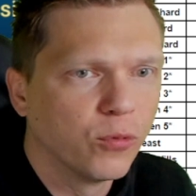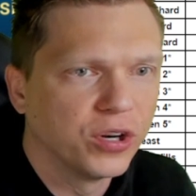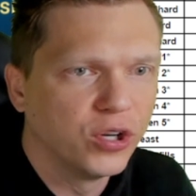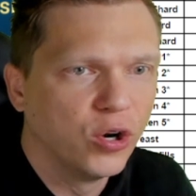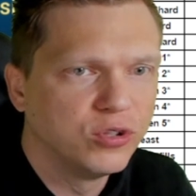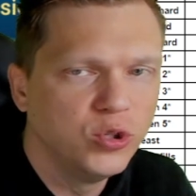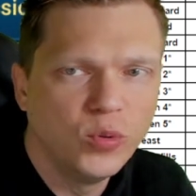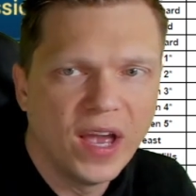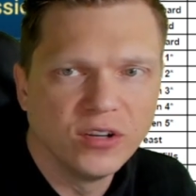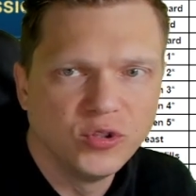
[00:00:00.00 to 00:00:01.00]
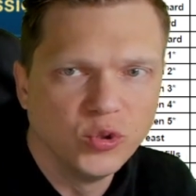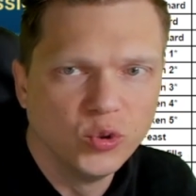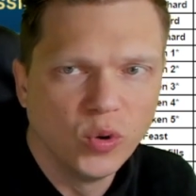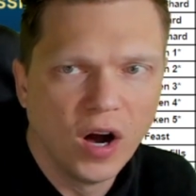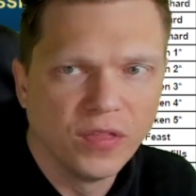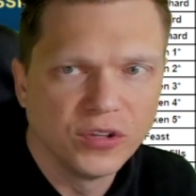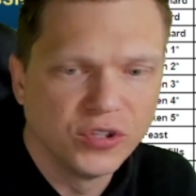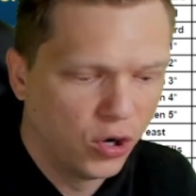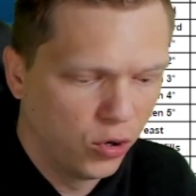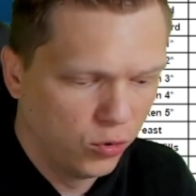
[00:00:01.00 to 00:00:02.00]
going to go two and two on the
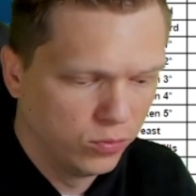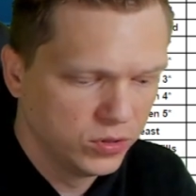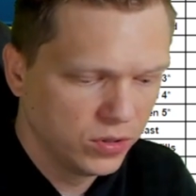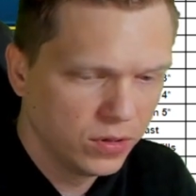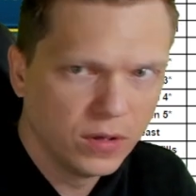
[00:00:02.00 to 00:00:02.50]
tomes.